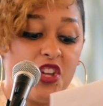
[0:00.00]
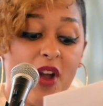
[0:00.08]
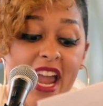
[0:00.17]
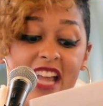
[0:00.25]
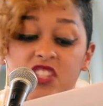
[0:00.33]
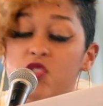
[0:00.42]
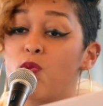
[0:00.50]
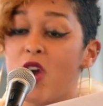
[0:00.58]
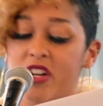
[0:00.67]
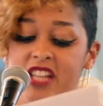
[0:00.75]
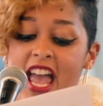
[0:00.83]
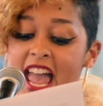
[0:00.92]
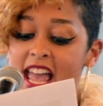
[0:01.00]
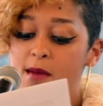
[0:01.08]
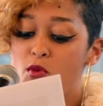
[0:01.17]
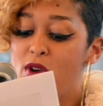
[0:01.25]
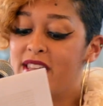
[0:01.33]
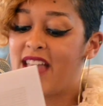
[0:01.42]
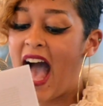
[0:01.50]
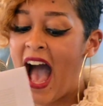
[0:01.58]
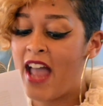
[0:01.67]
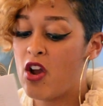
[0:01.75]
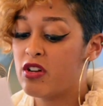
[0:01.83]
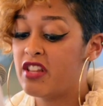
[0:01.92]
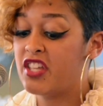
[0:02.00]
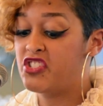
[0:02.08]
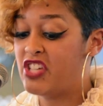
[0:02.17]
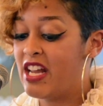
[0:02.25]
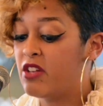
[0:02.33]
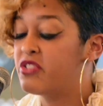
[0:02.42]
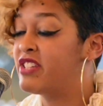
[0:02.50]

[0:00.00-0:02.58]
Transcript: their hands worked, hammering the iron of the jail